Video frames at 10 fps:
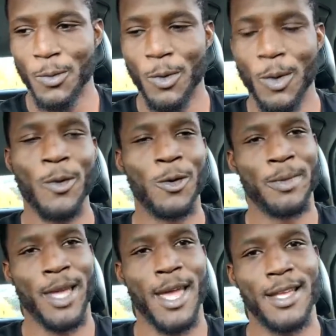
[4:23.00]
Where we gonna
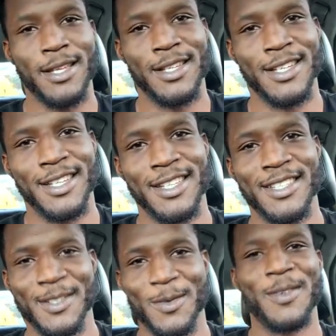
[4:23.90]
be at?
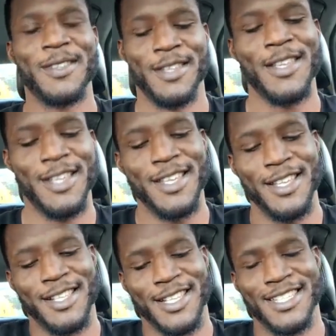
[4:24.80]
And let's